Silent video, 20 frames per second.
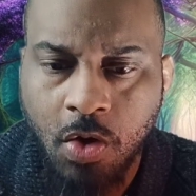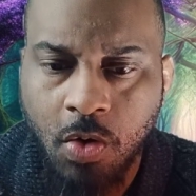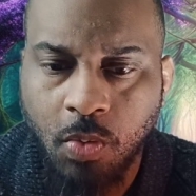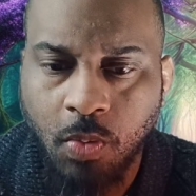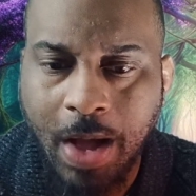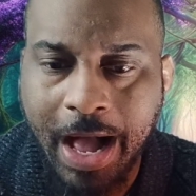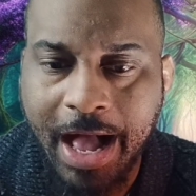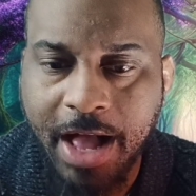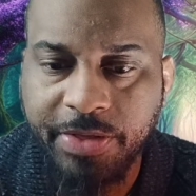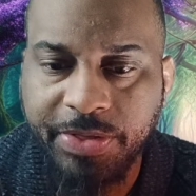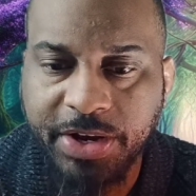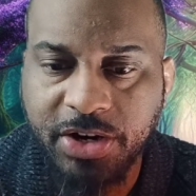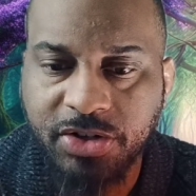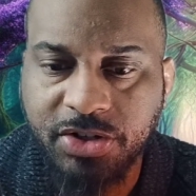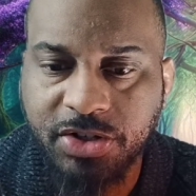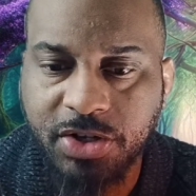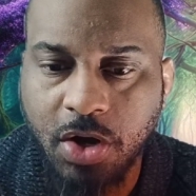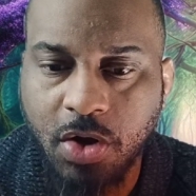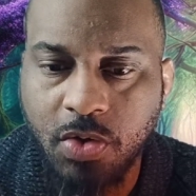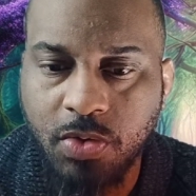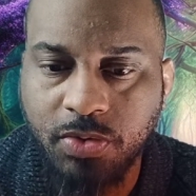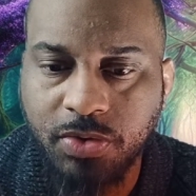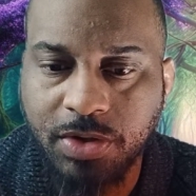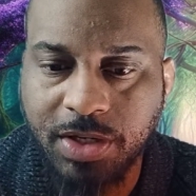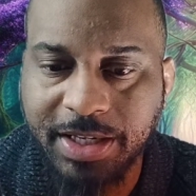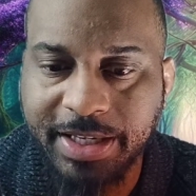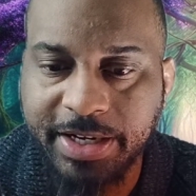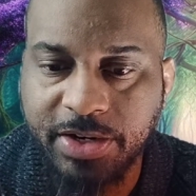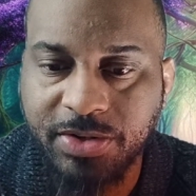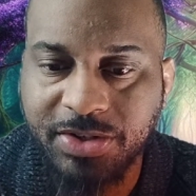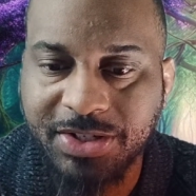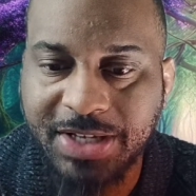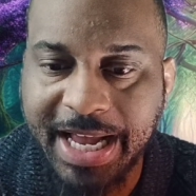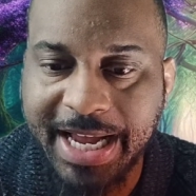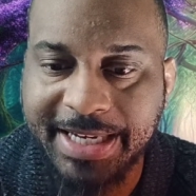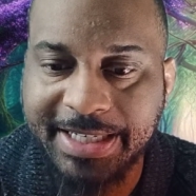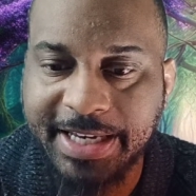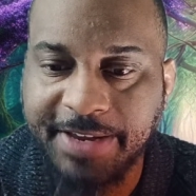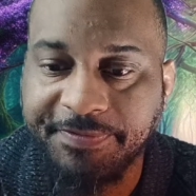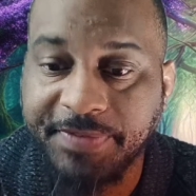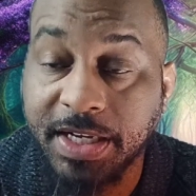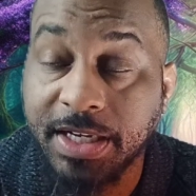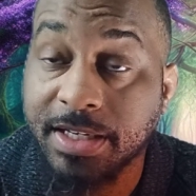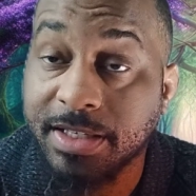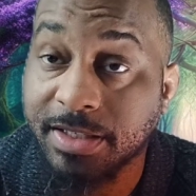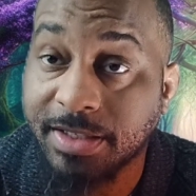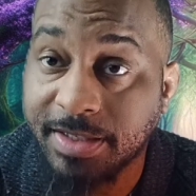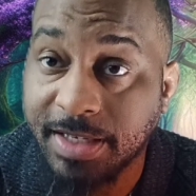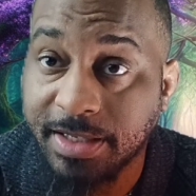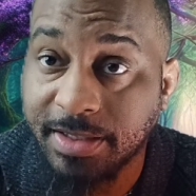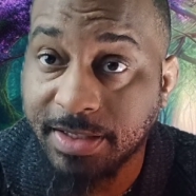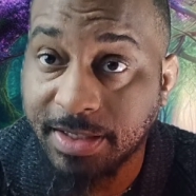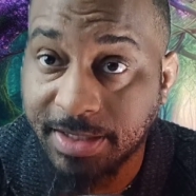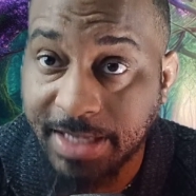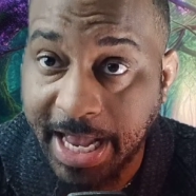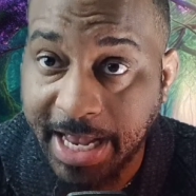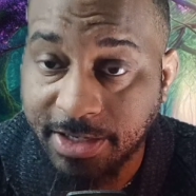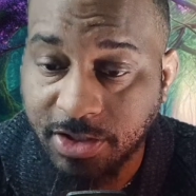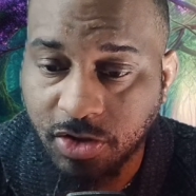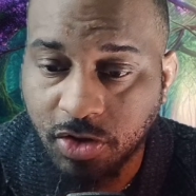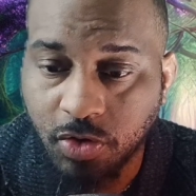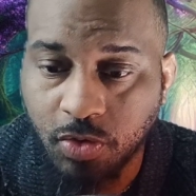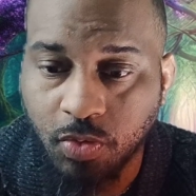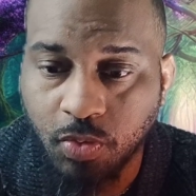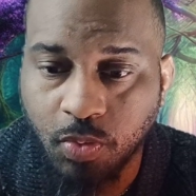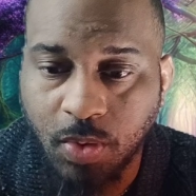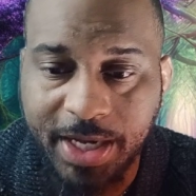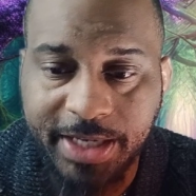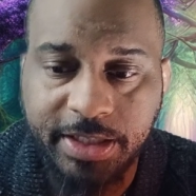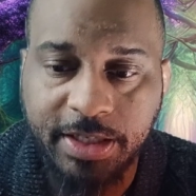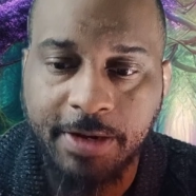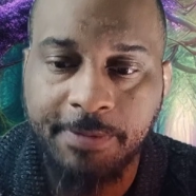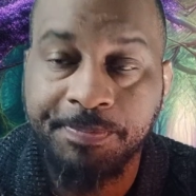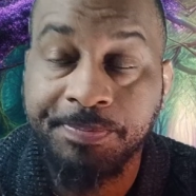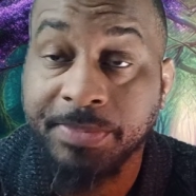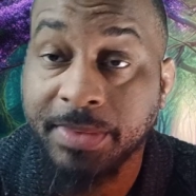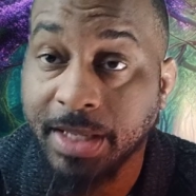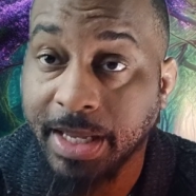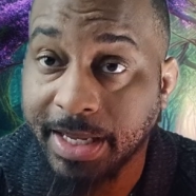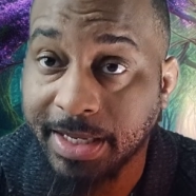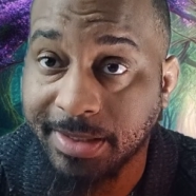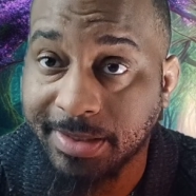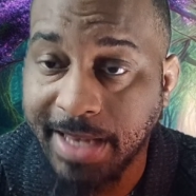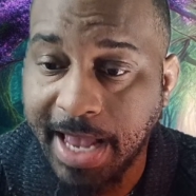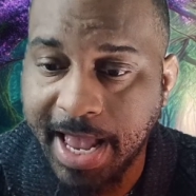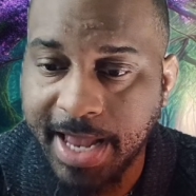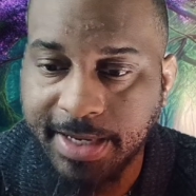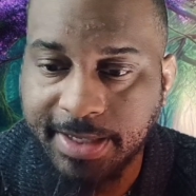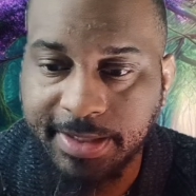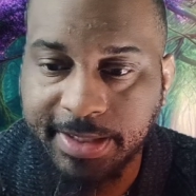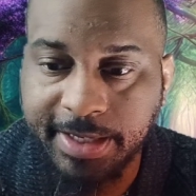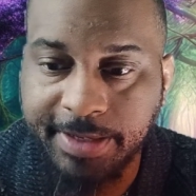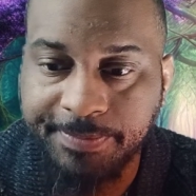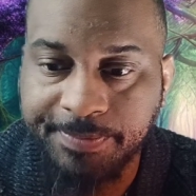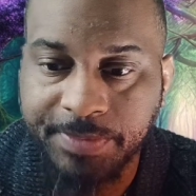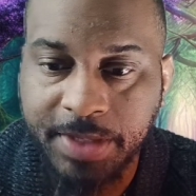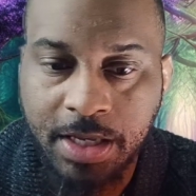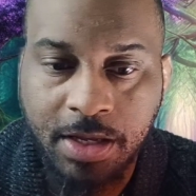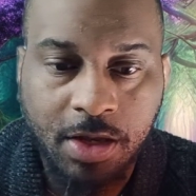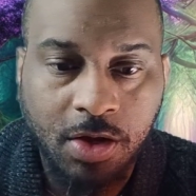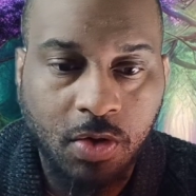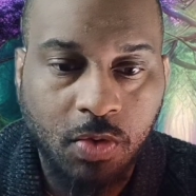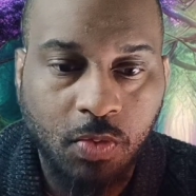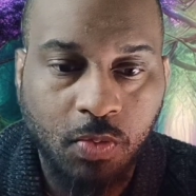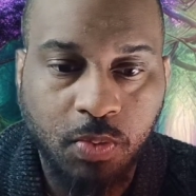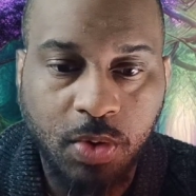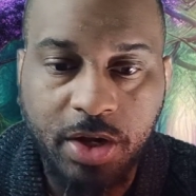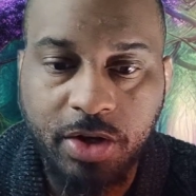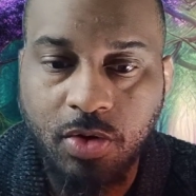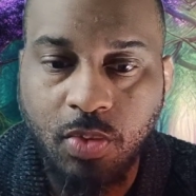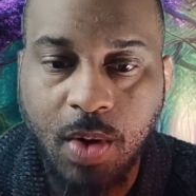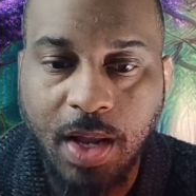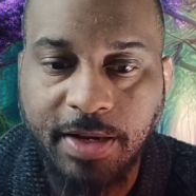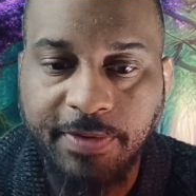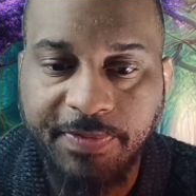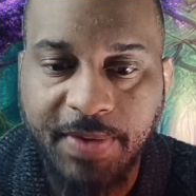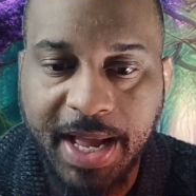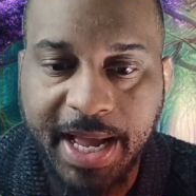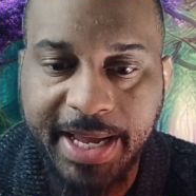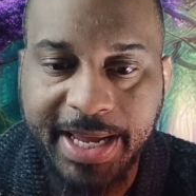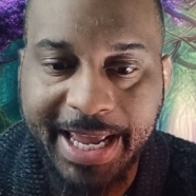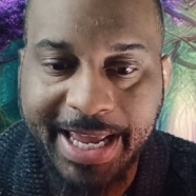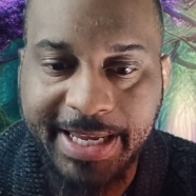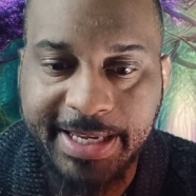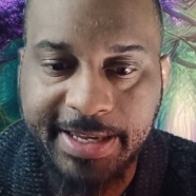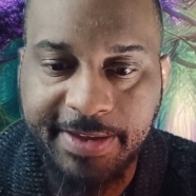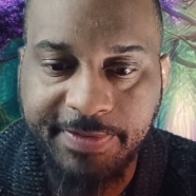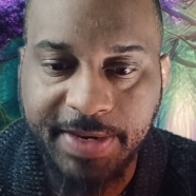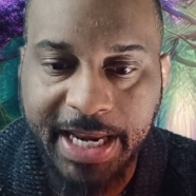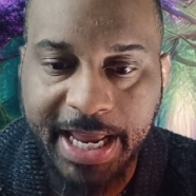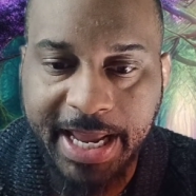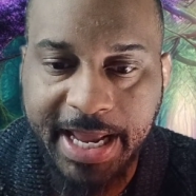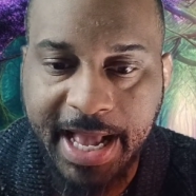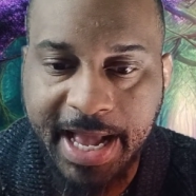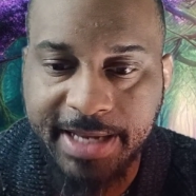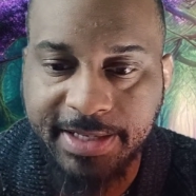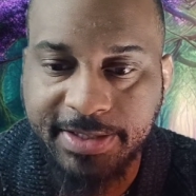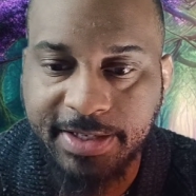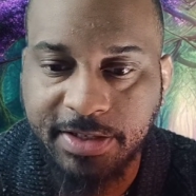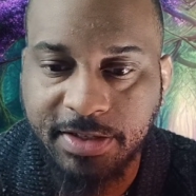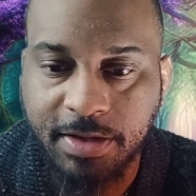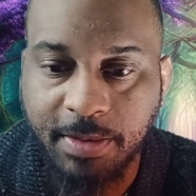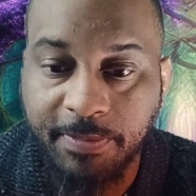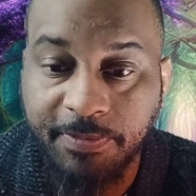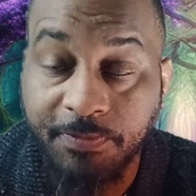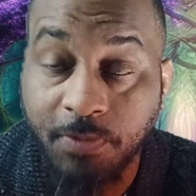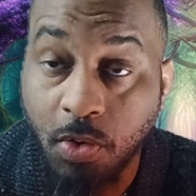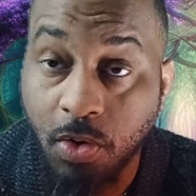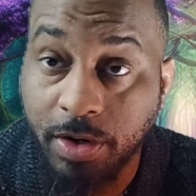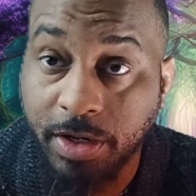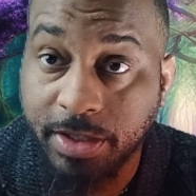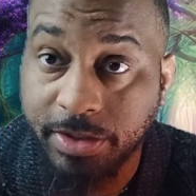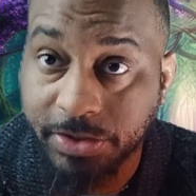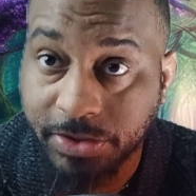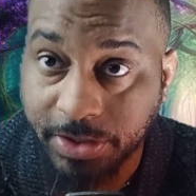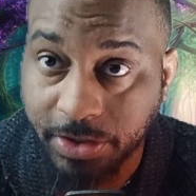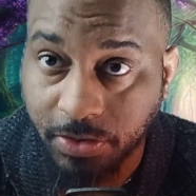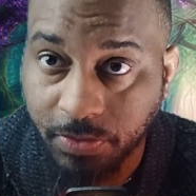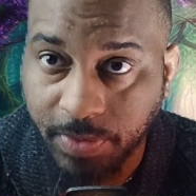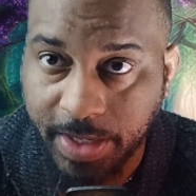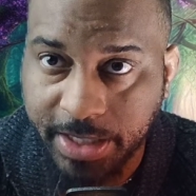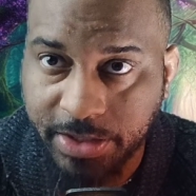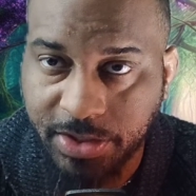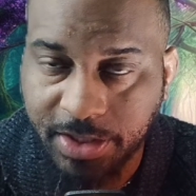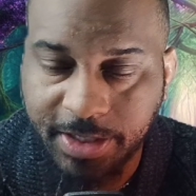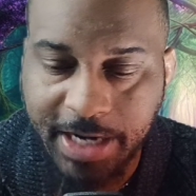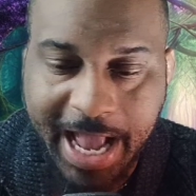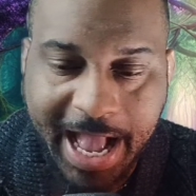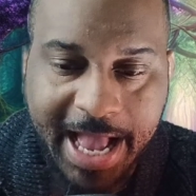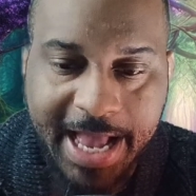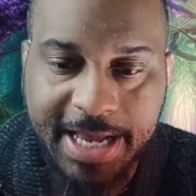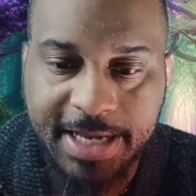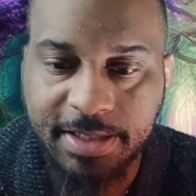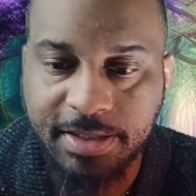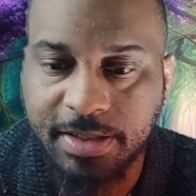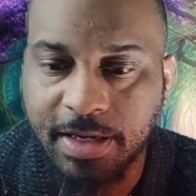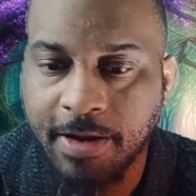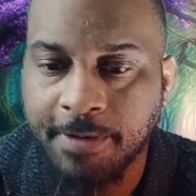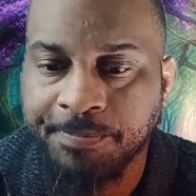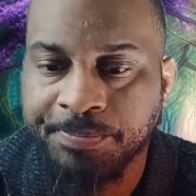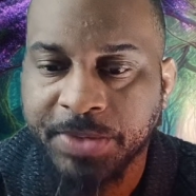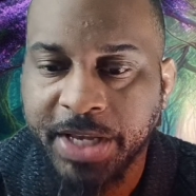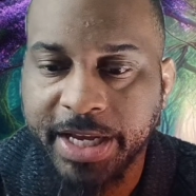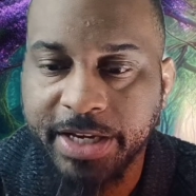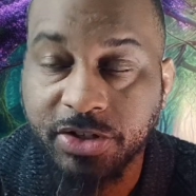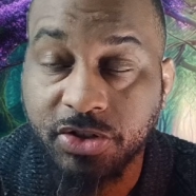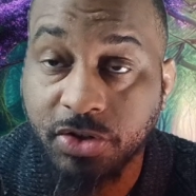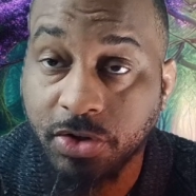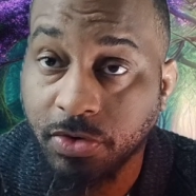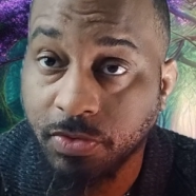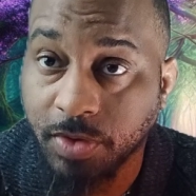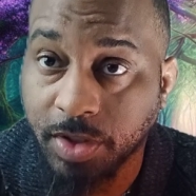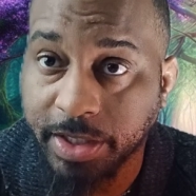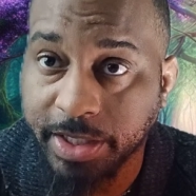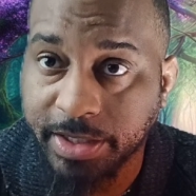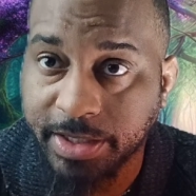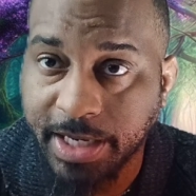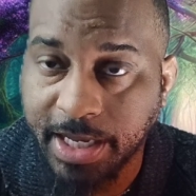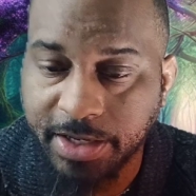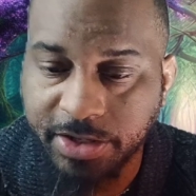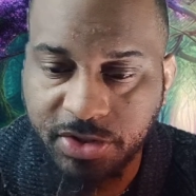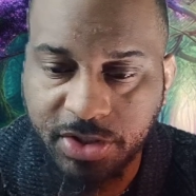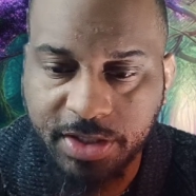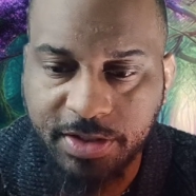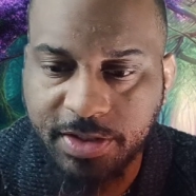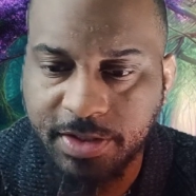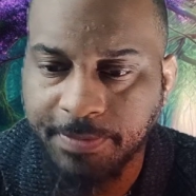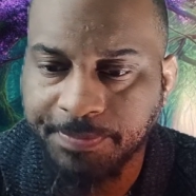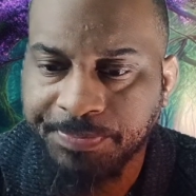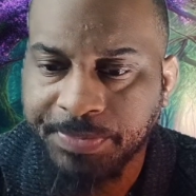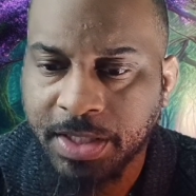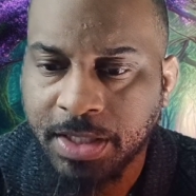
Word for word: While there's no clear scientific consensus as to what exactly would qualify a given A I system for consideration as a general intelligence,